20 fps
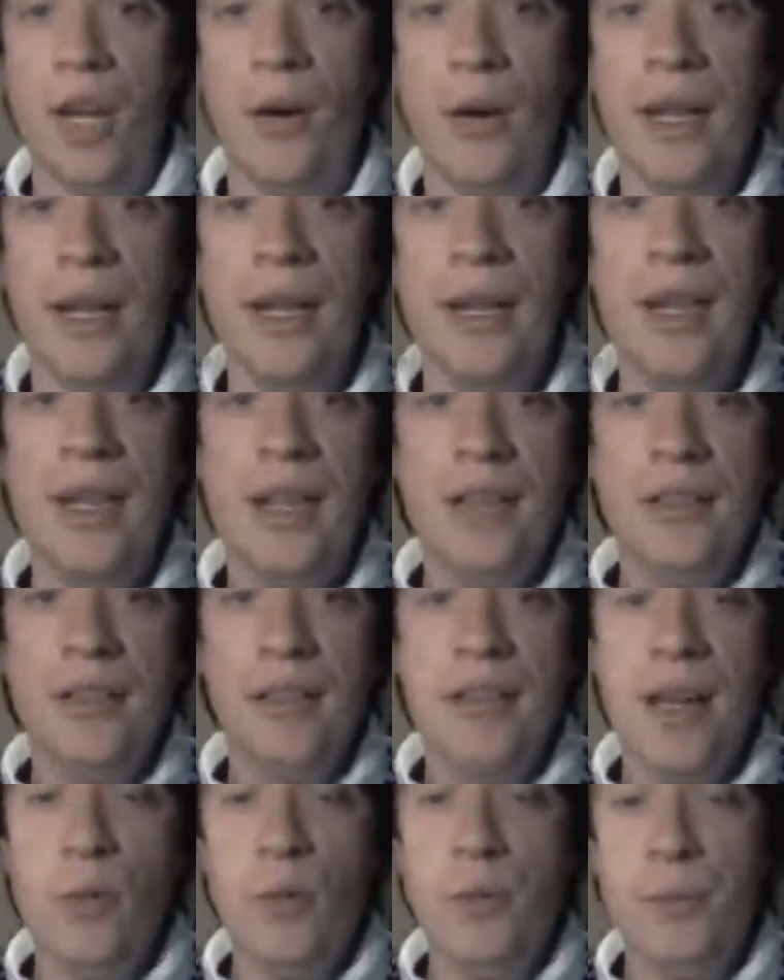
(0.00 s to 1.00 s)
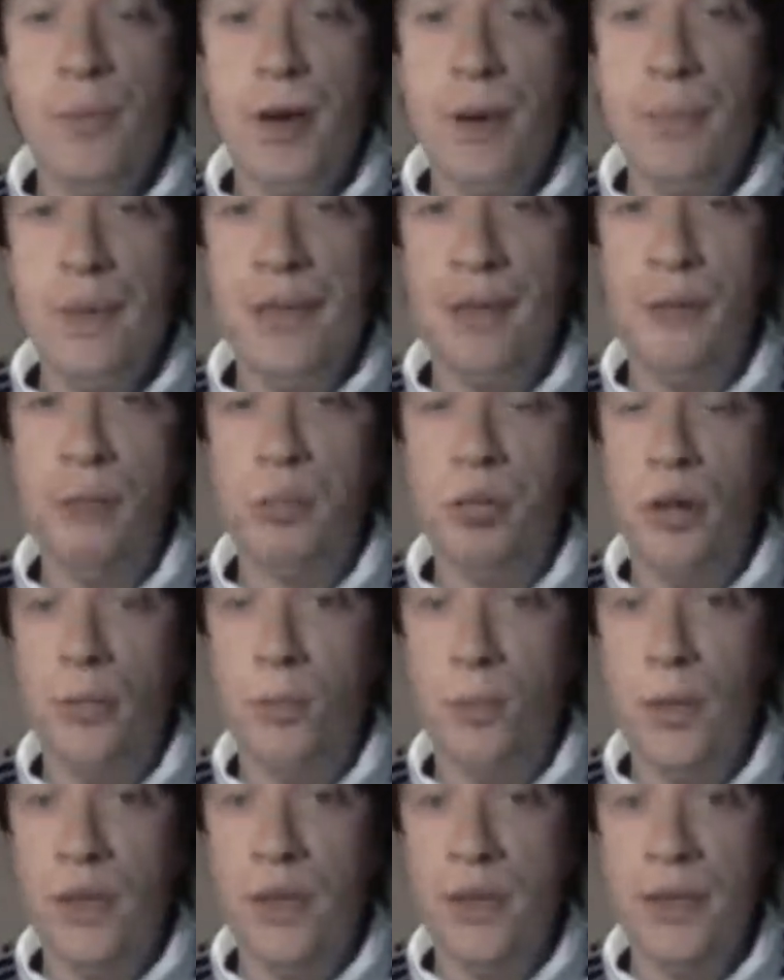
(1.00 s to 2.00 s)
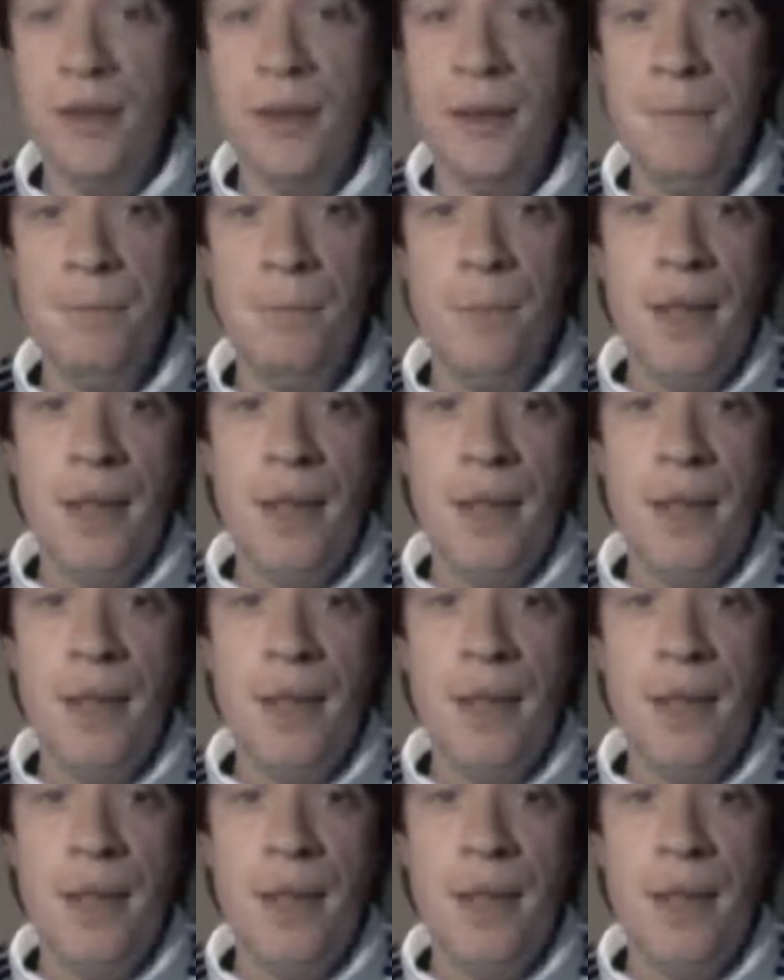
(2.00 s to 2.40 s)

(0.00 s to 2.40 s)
going. So that was my biggest problem with it.